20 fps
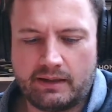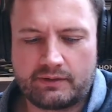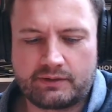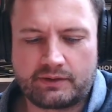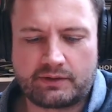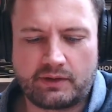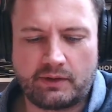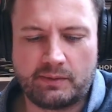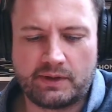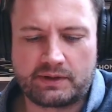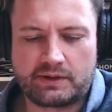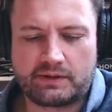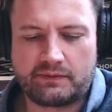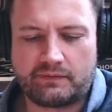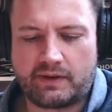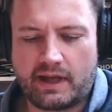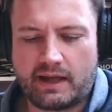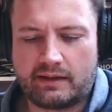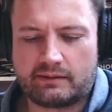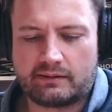so much
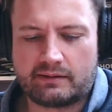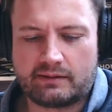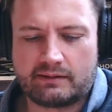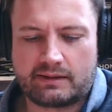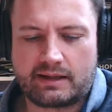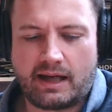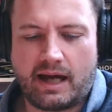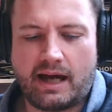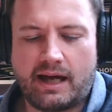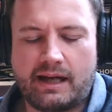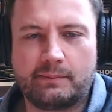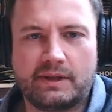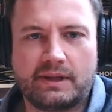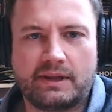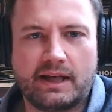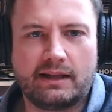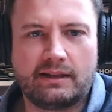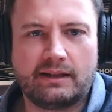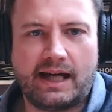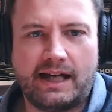of their time and
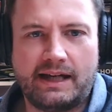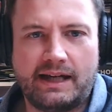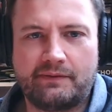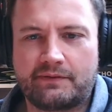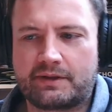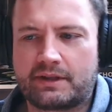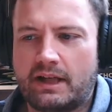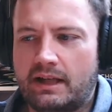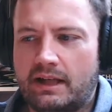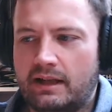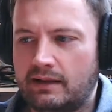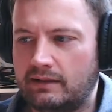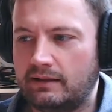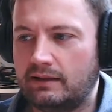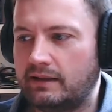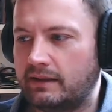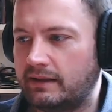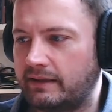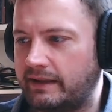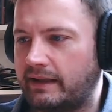their lives
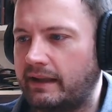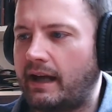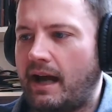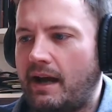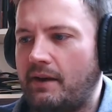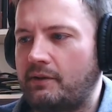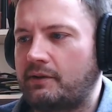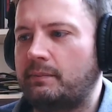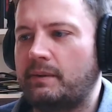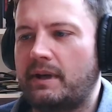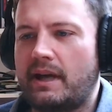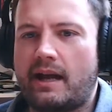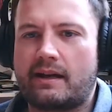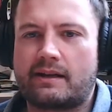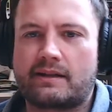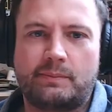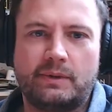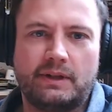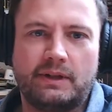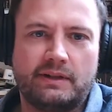learning how to be
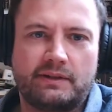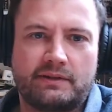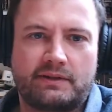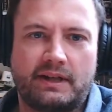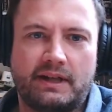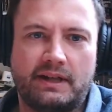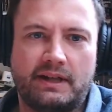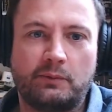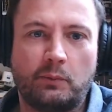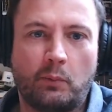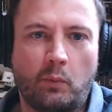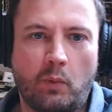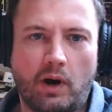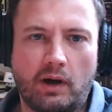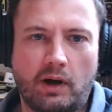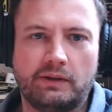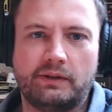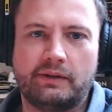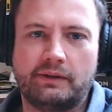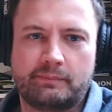experts in
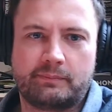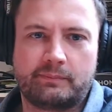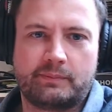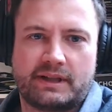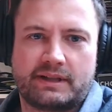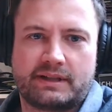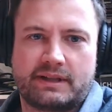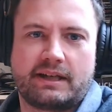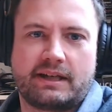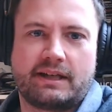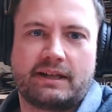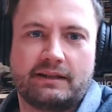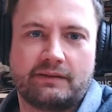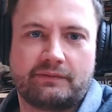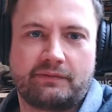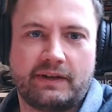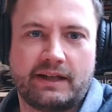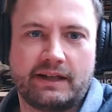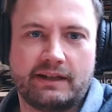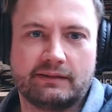one particular
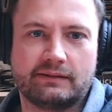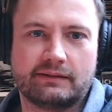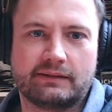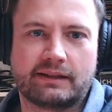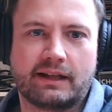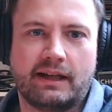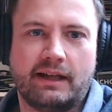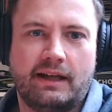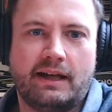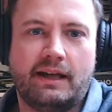field,